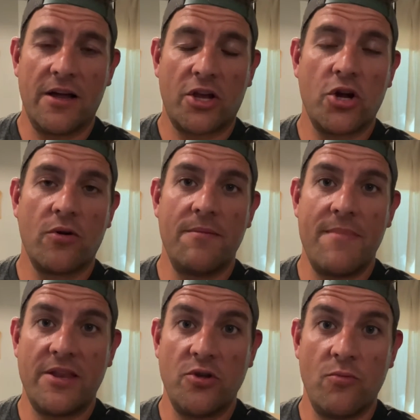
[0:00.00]
current
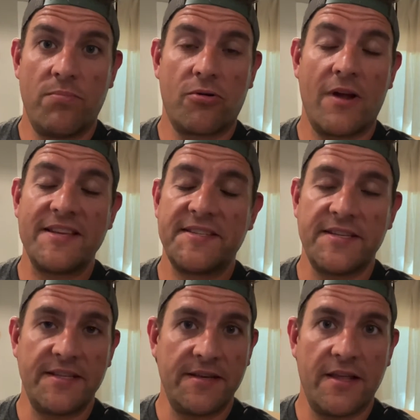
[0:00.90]
menu
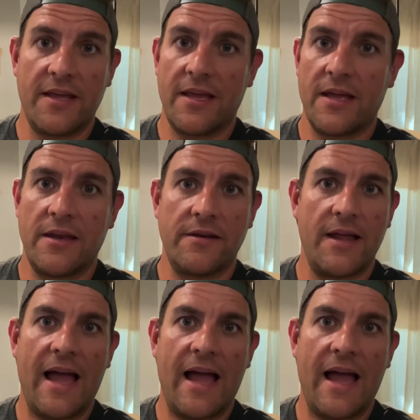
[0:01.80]
pricing and